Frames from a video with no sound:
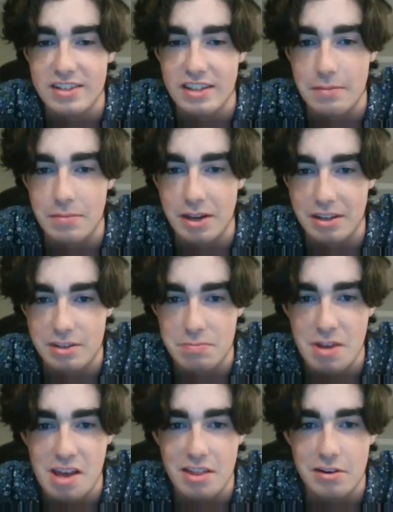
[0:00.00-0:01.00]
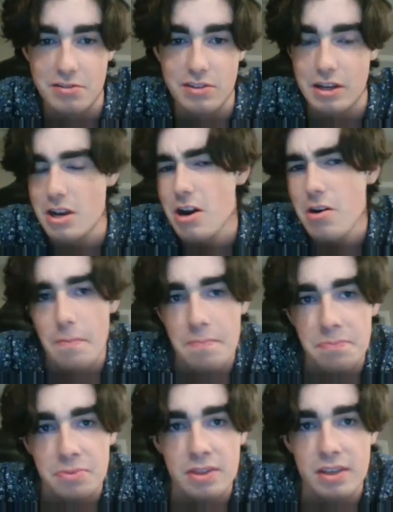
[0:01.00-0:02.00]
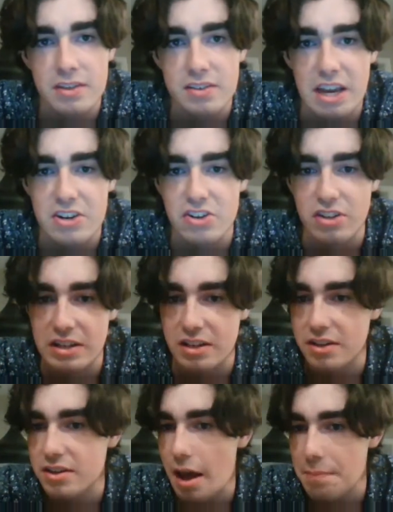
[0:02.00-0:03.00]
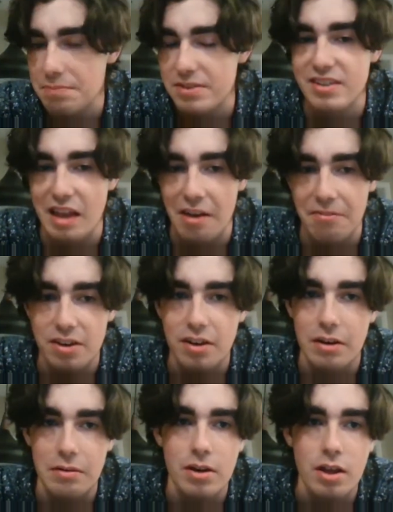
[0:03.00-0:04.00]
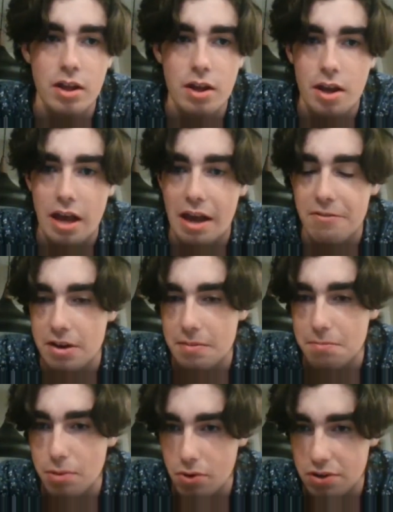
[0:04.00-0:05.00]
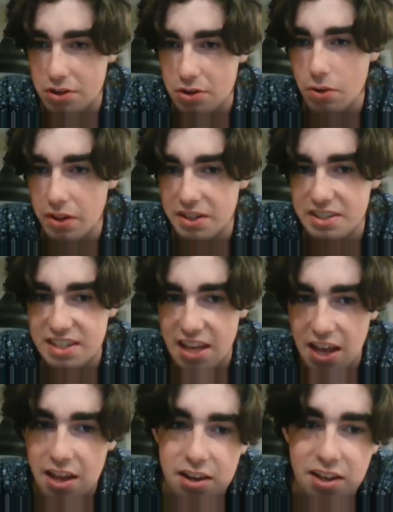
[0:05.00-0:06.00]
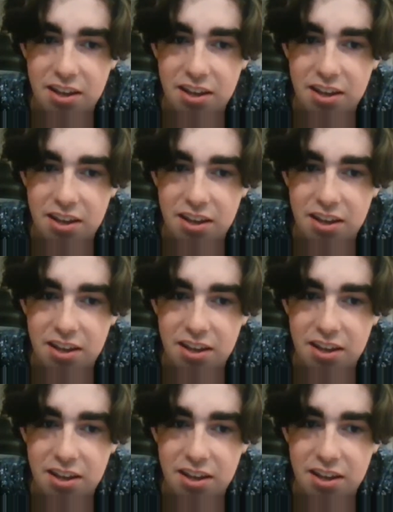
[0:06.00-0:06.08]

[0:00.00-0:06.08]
than Mike Smith, and it's like, oh, he's casually top 7 in every important goalie stat.